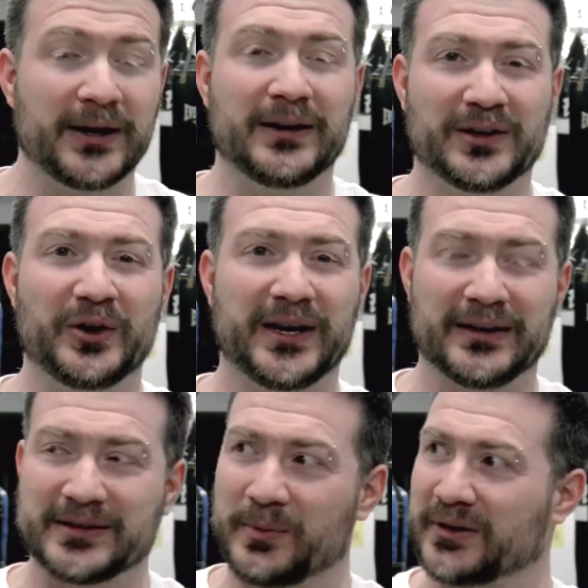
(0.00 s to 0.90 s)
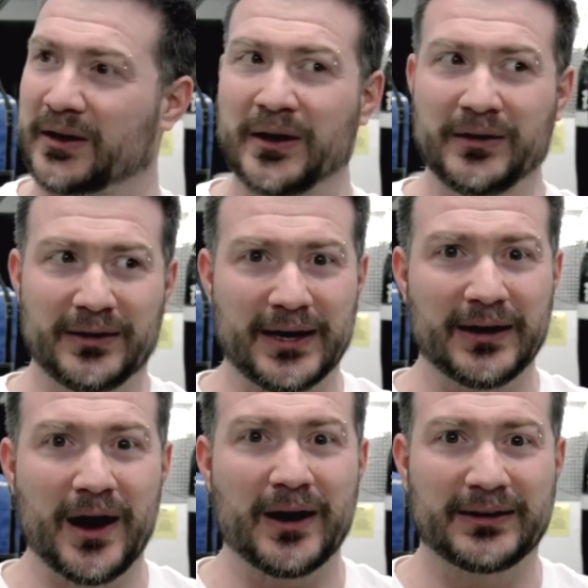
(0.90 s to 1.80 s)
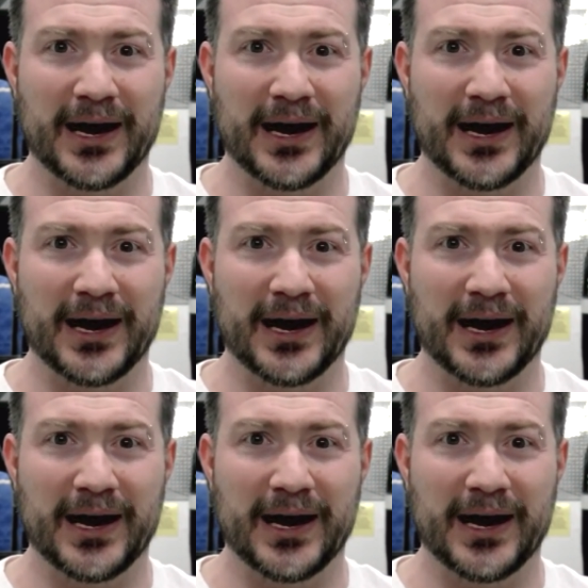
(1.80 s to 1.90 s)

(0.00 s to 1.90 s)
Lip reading: He literally gets up, he's like, did I get knocked